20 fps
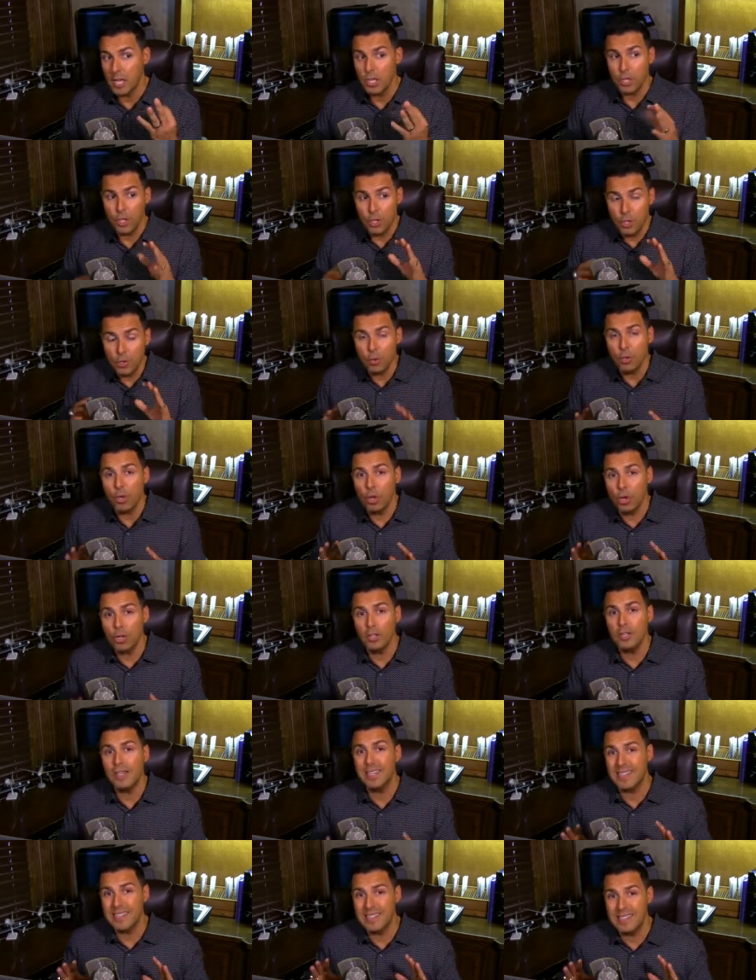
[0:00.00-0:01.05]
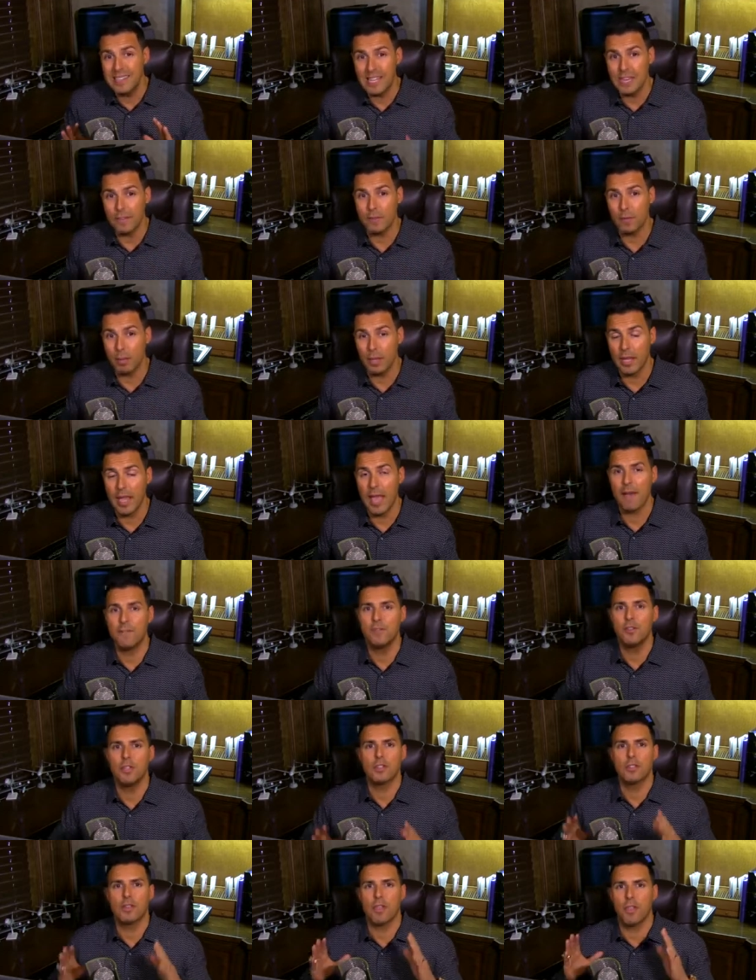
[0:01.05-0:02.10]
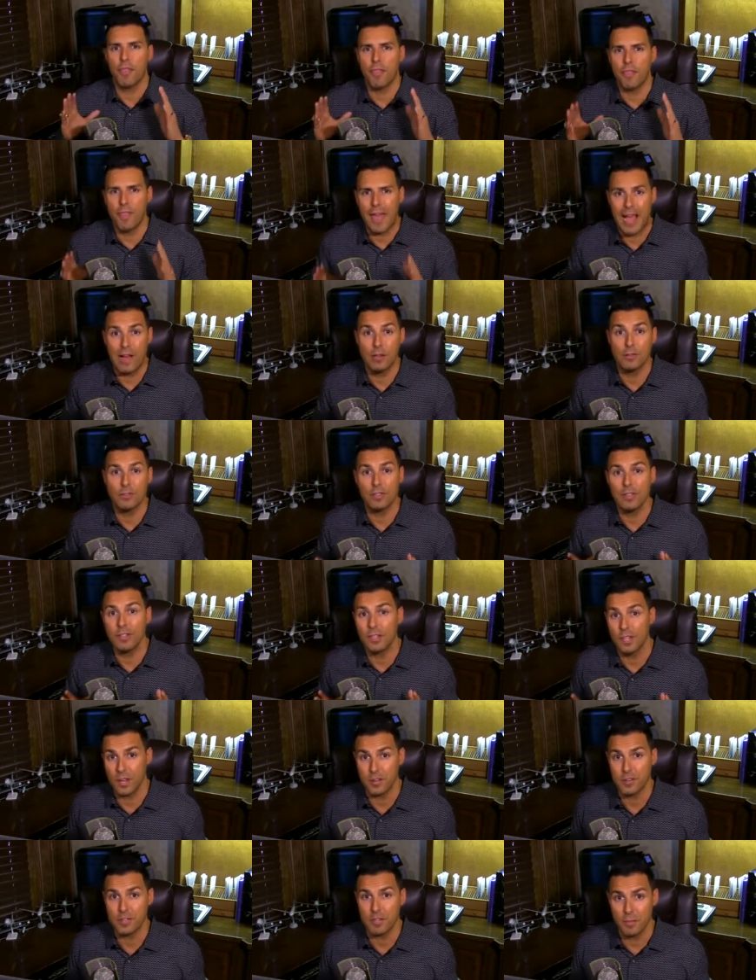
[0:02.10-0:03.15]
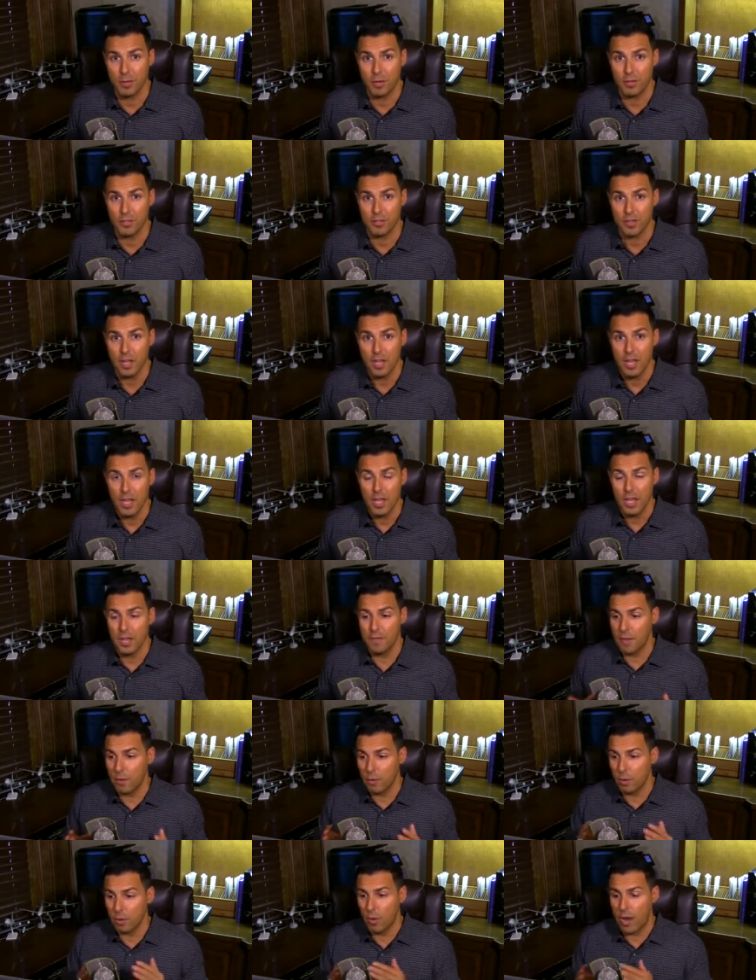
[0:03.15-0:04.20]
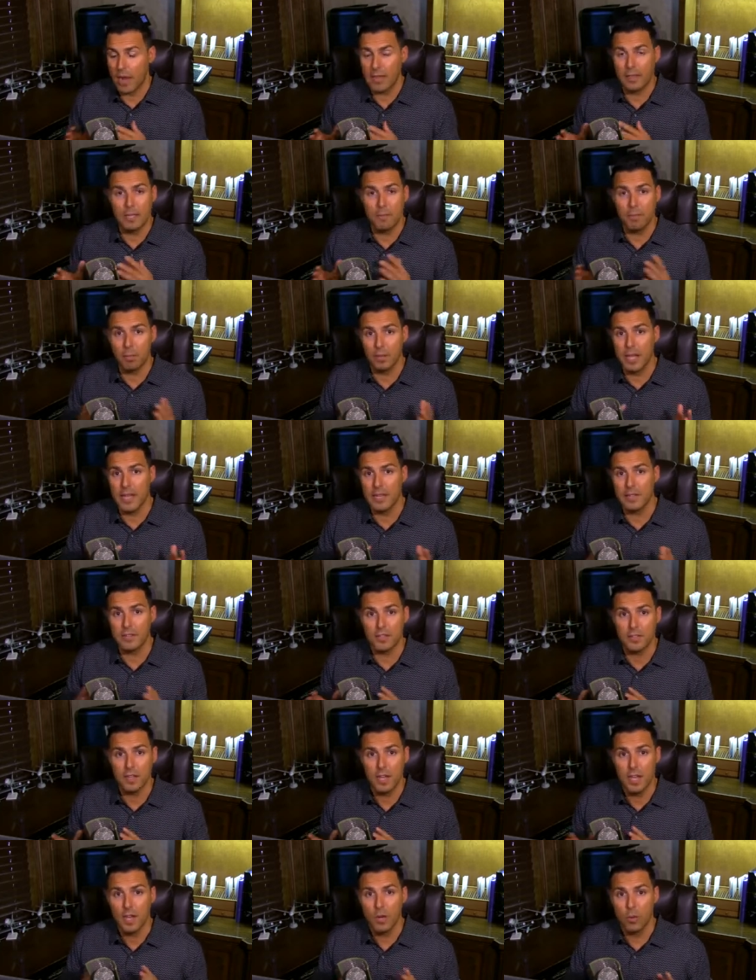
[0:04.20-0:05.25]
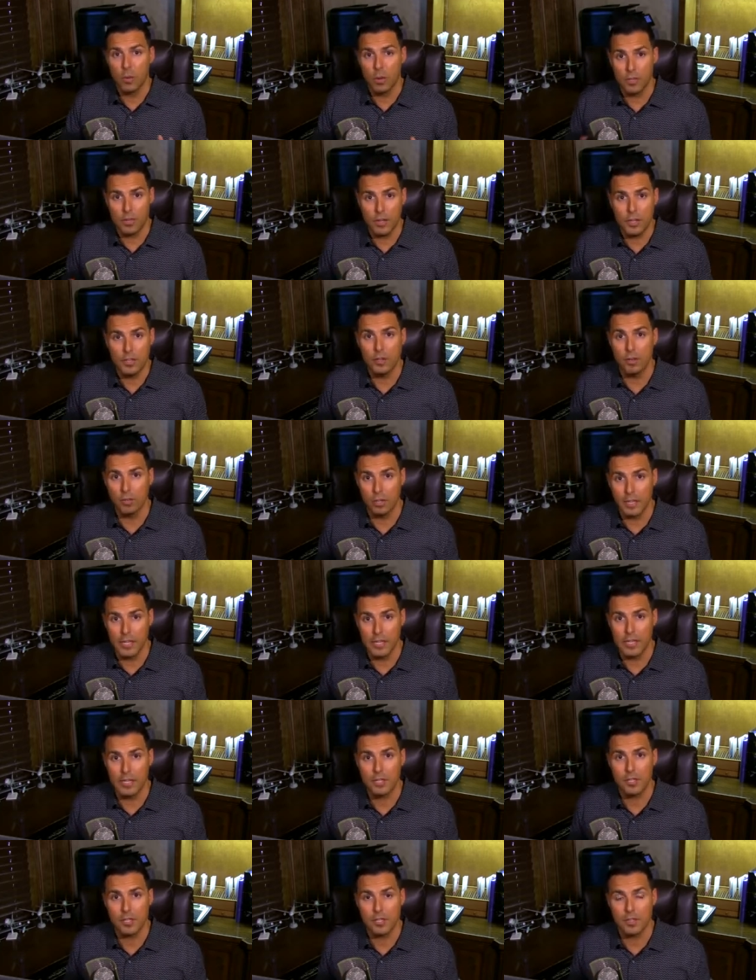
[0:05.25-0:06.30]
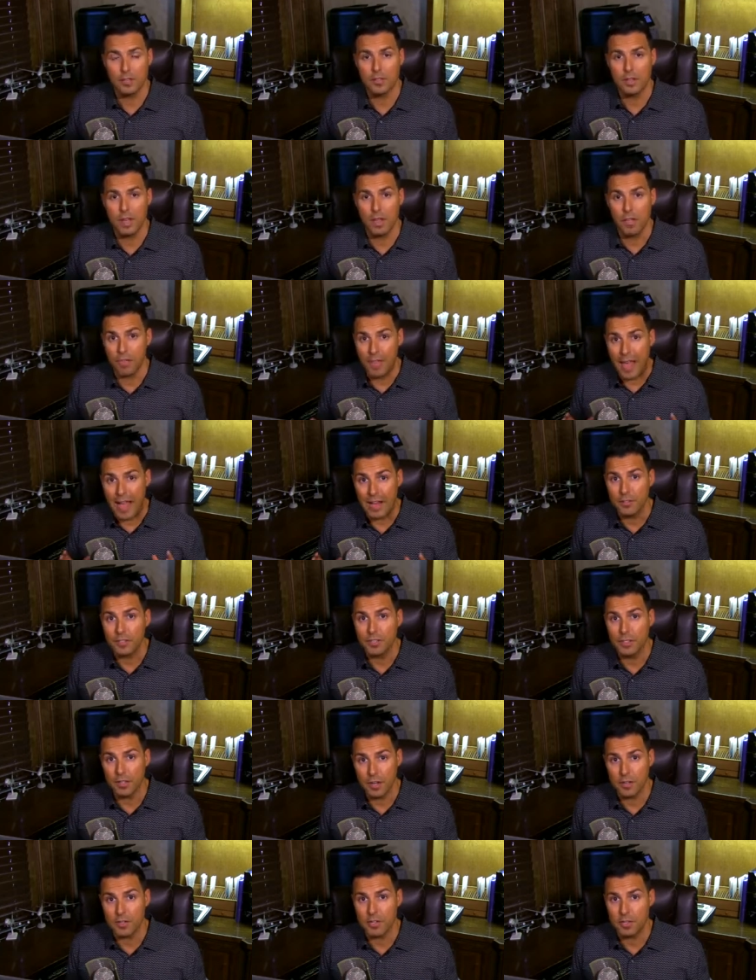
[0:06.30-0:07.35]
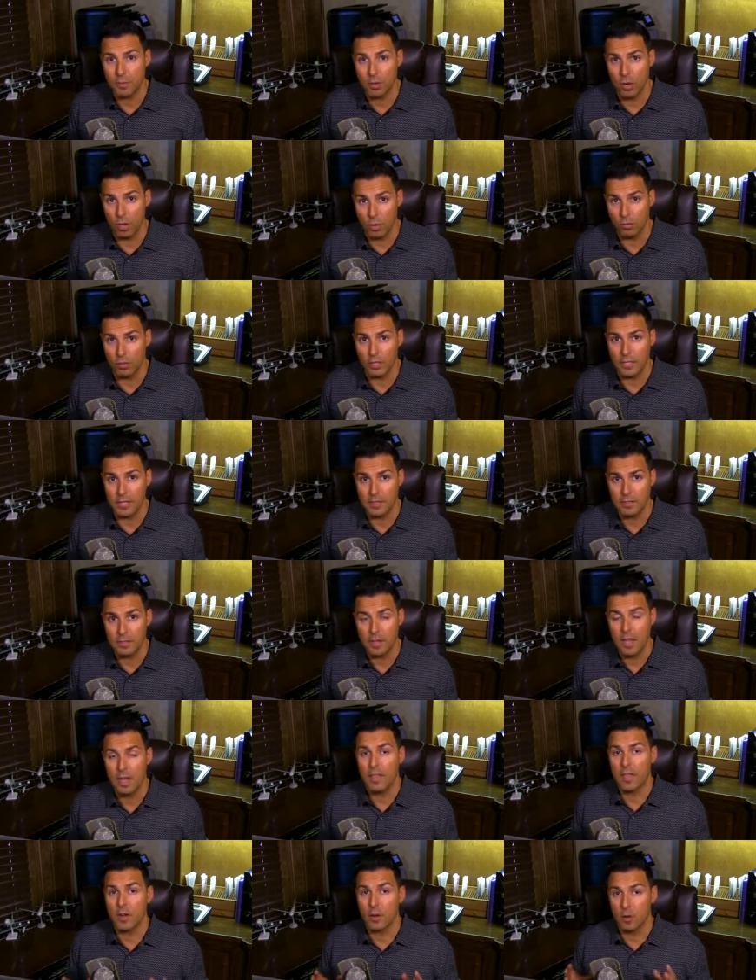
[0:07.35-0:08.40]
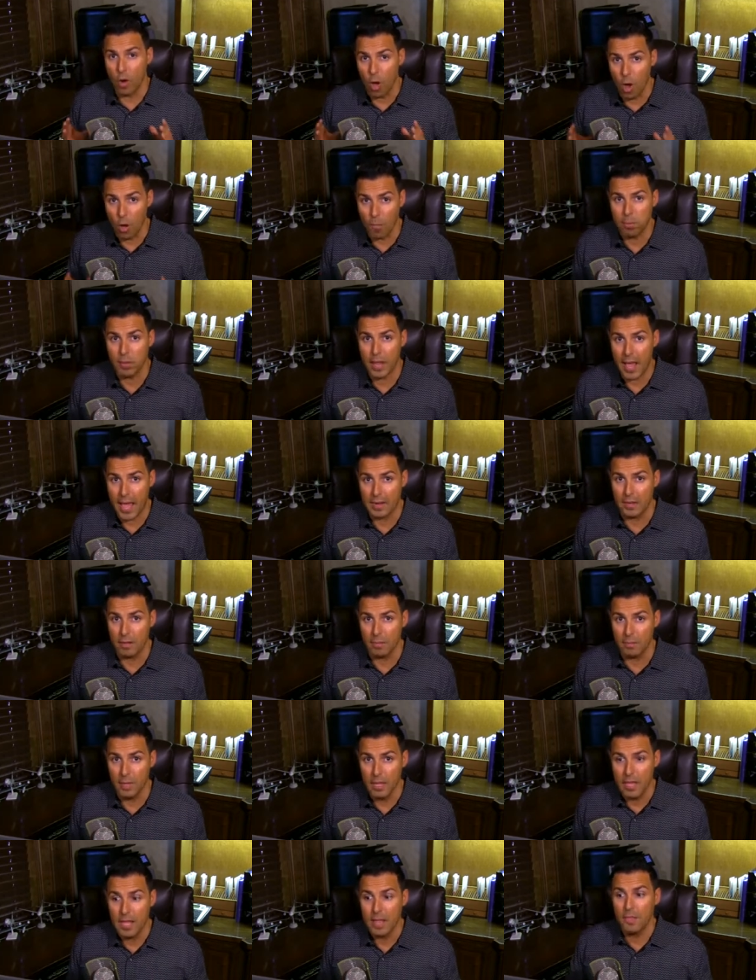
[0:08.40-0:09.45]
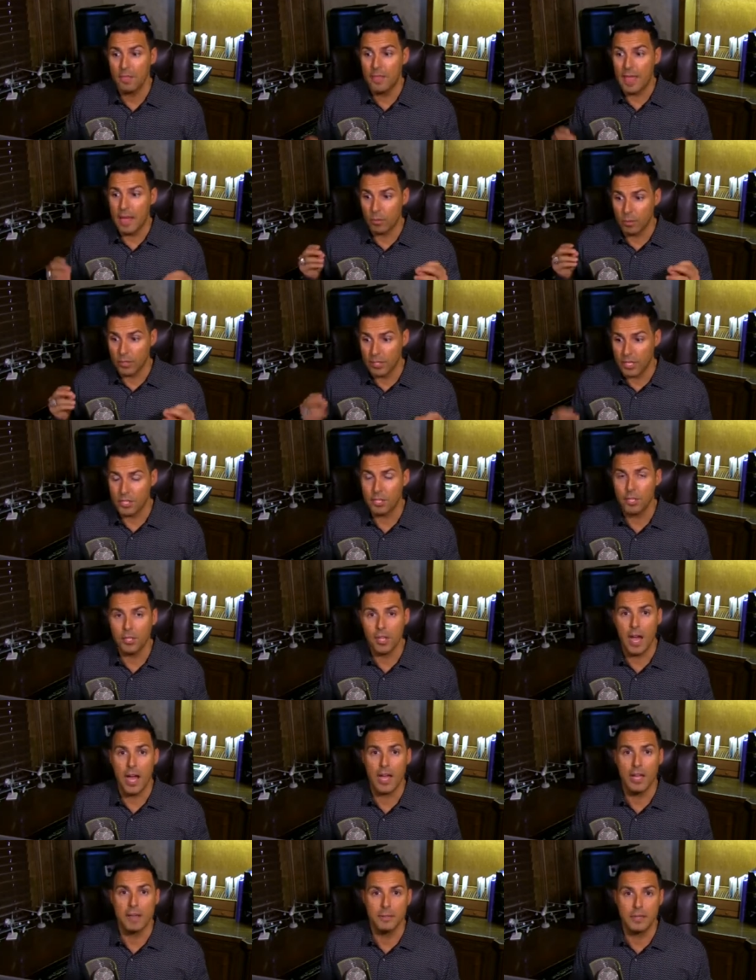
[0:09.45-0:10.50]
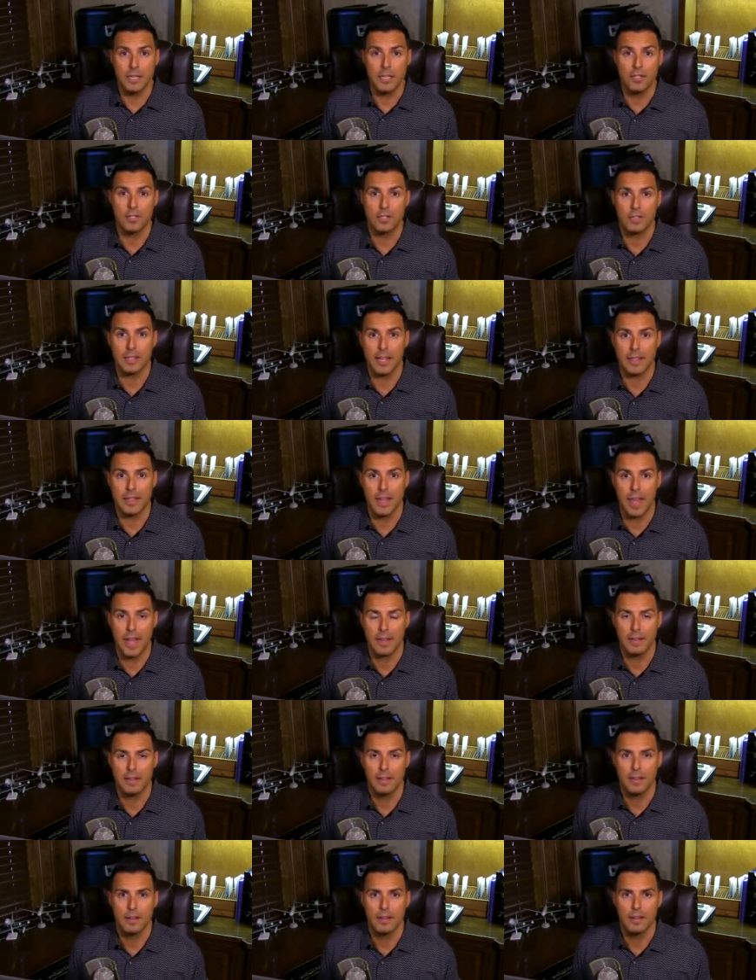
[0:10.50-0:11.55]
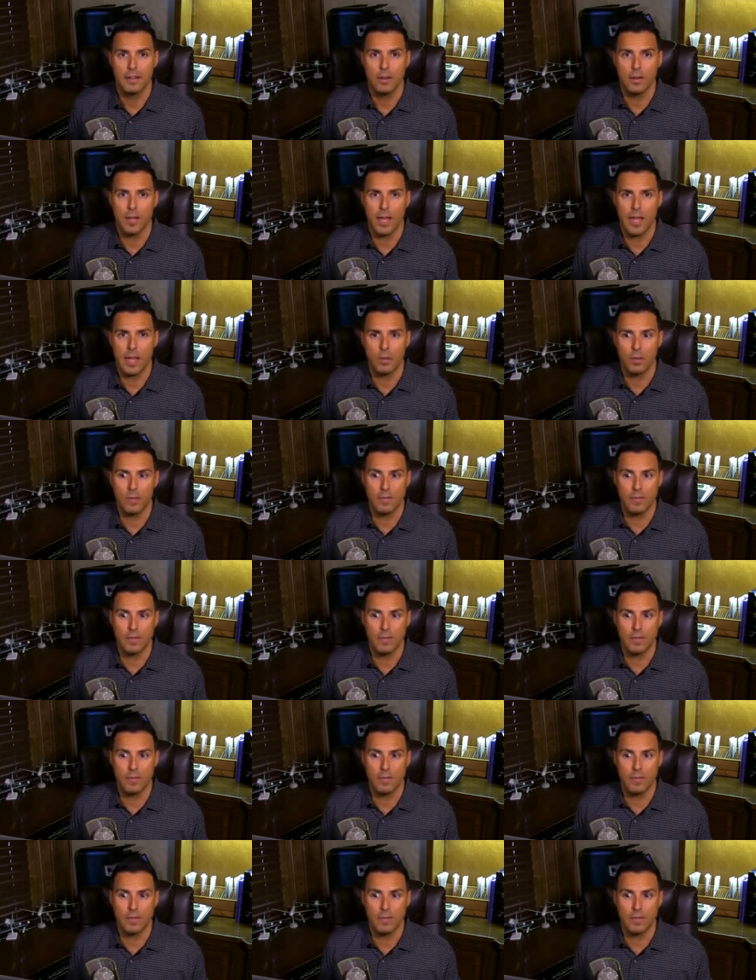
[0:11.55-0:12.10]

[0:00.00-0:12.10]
you could conceivably have just 1,000 customers if they were rightly placed within your lineages, 1,000 customer onlys that are all platinum. That would get you to IMD just like that. Okay. And